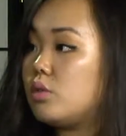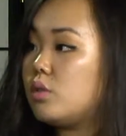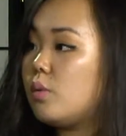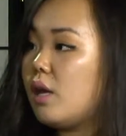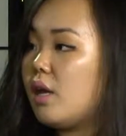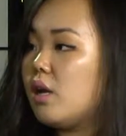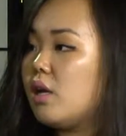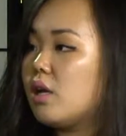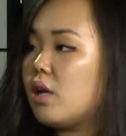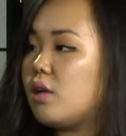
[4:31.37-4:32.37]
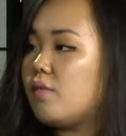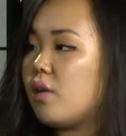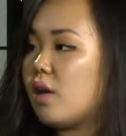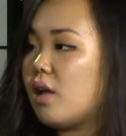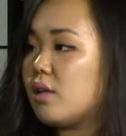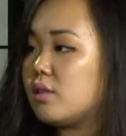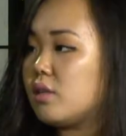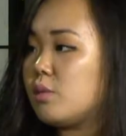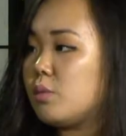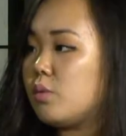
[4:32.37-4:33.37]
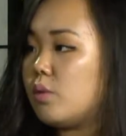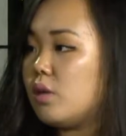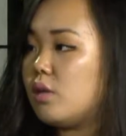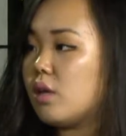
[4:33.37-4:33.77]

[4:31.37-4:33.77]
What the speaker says: to it, kind of like Alexander McQueen.